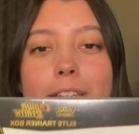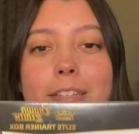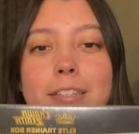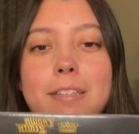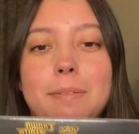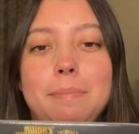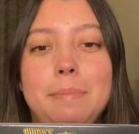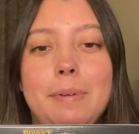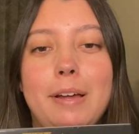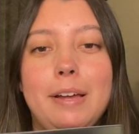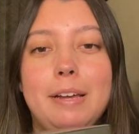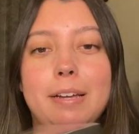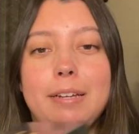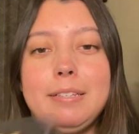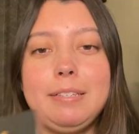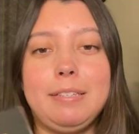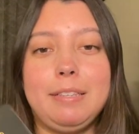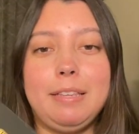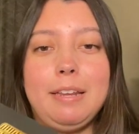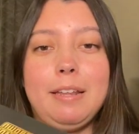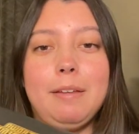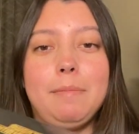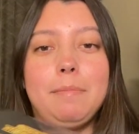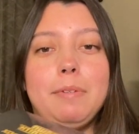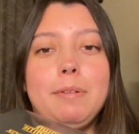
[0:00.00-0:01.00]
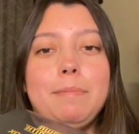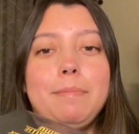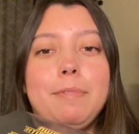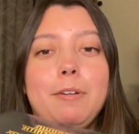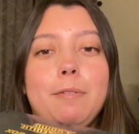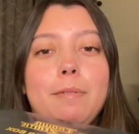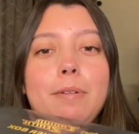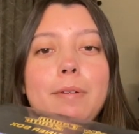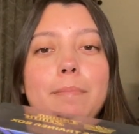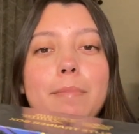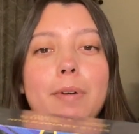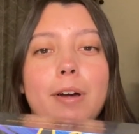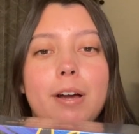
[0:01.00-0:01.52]
is the box that I'm going to be
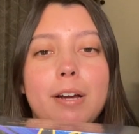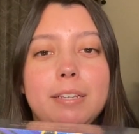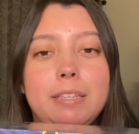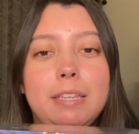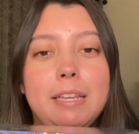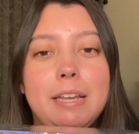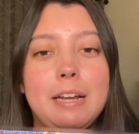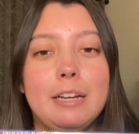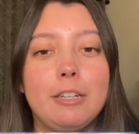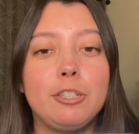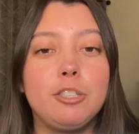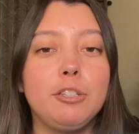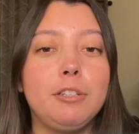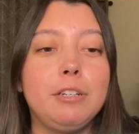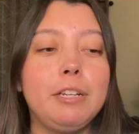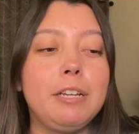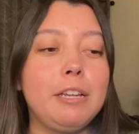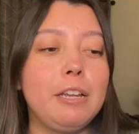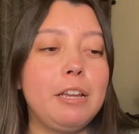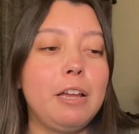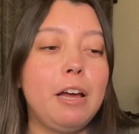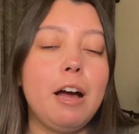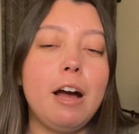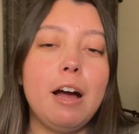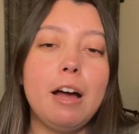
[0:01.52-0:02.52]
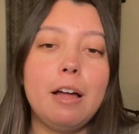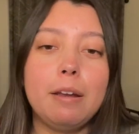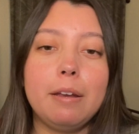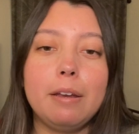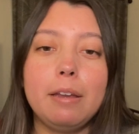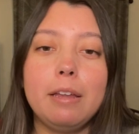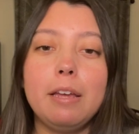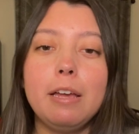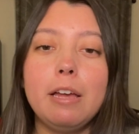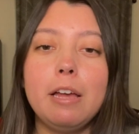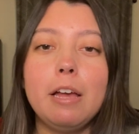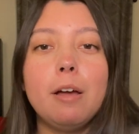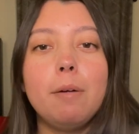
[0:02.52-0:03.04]
unboxing. I showed it on
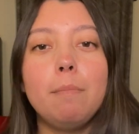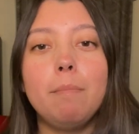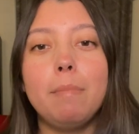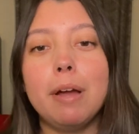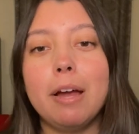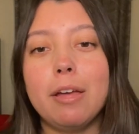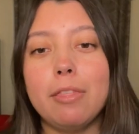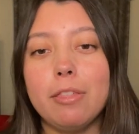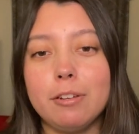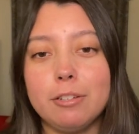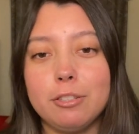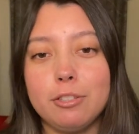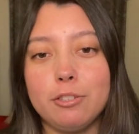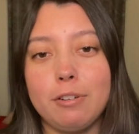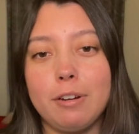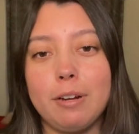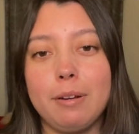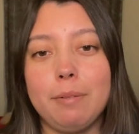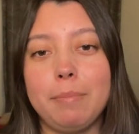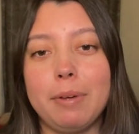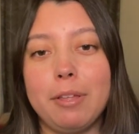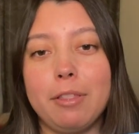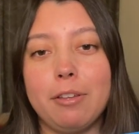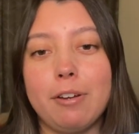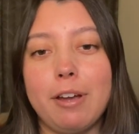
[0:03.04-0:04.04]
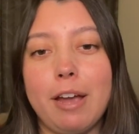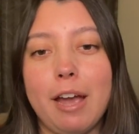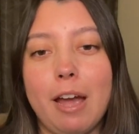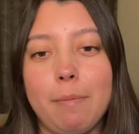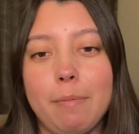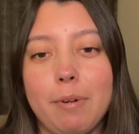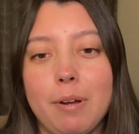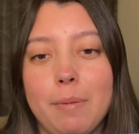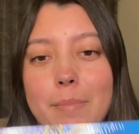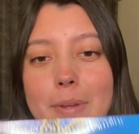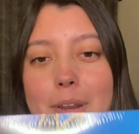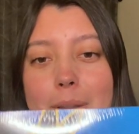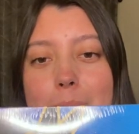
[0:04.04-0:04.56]
my other screen, my other
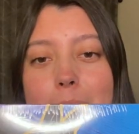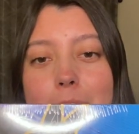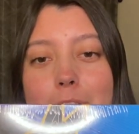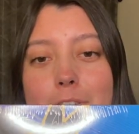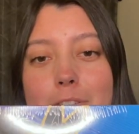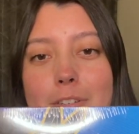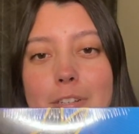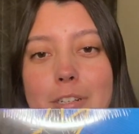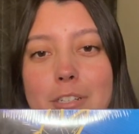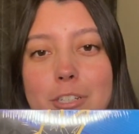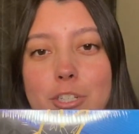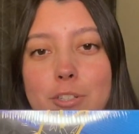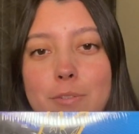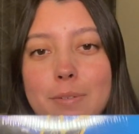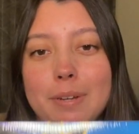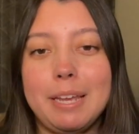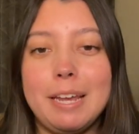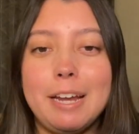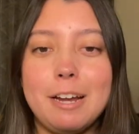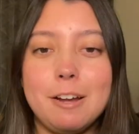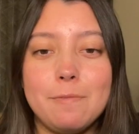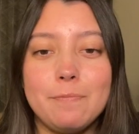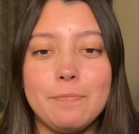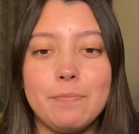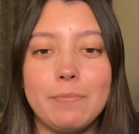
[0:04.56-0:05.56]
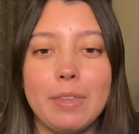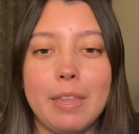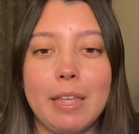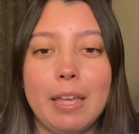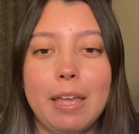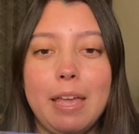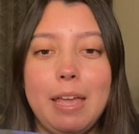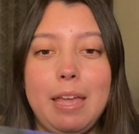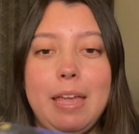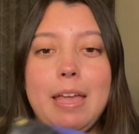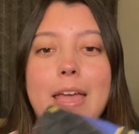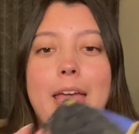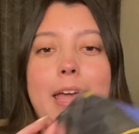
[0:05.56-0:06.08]
camera, but I'm also going to show it here.
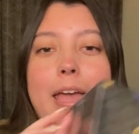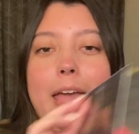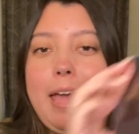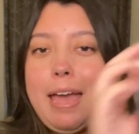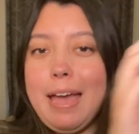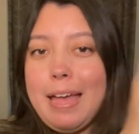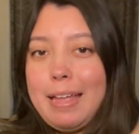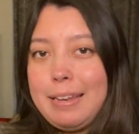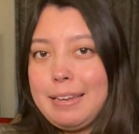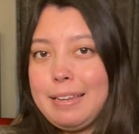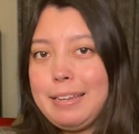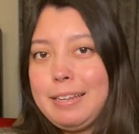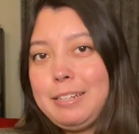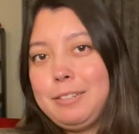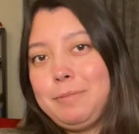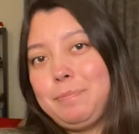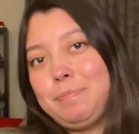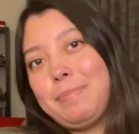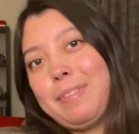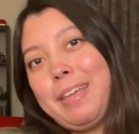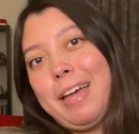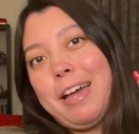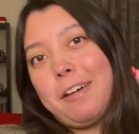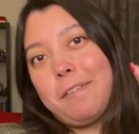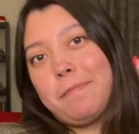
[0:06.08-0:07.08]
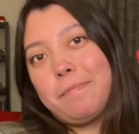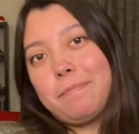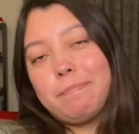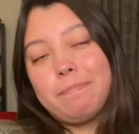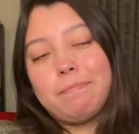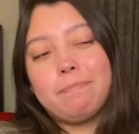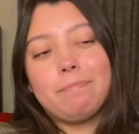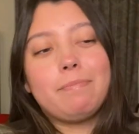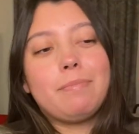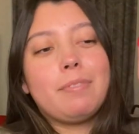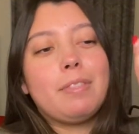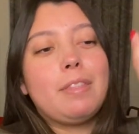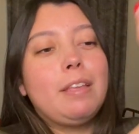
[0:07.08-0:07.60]
And yeah,
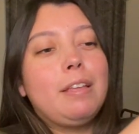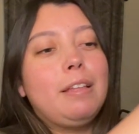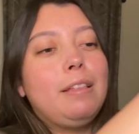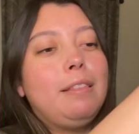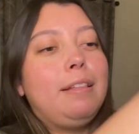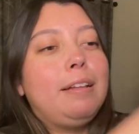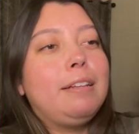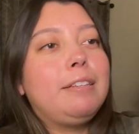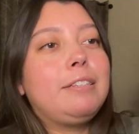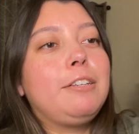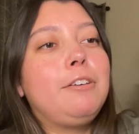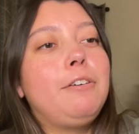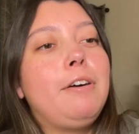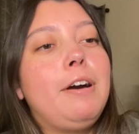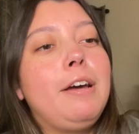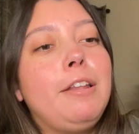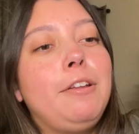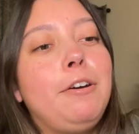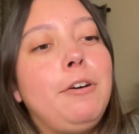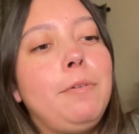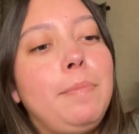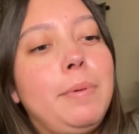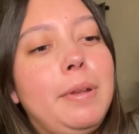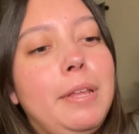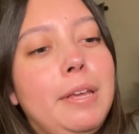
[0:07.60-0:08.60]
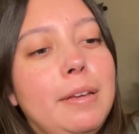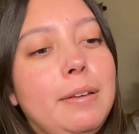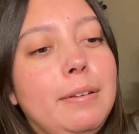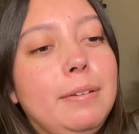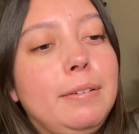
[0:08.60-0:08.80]
let's go ahead and open it.